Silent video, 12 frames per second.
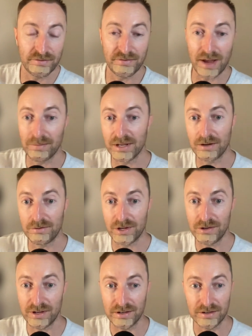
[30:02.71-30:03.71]
family
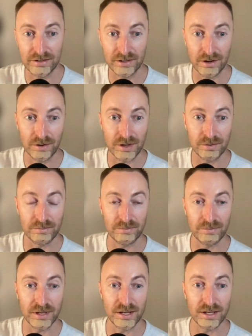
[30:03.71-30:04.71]
reunion. You know, you're
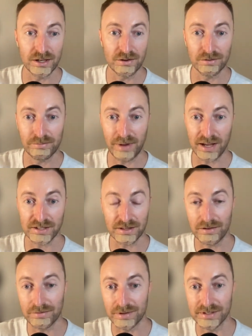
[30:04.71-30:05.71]
meeting your past
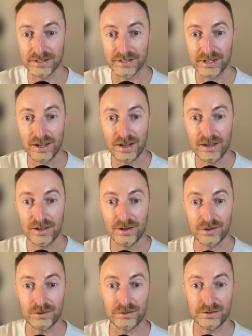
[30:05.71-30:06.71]
loved ones
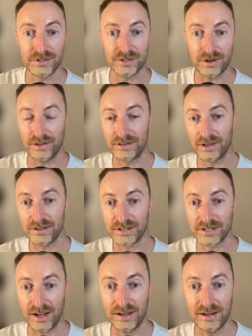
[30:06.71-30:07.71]
who's on the other
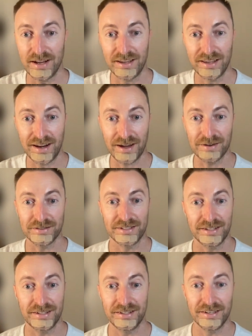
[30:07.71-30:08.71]
side hanging out.
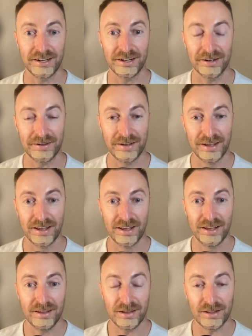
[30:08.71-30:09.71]
And
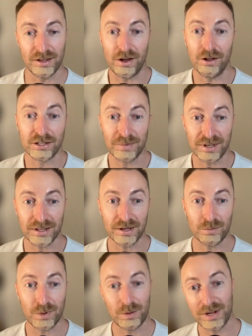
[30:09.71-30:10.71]
ultimately,
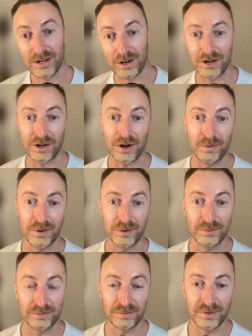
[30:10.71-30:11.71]
where are we going to go
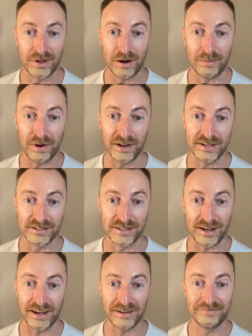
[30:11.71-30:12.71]
when our bodies
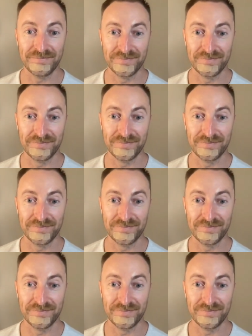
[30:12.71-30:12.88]
die?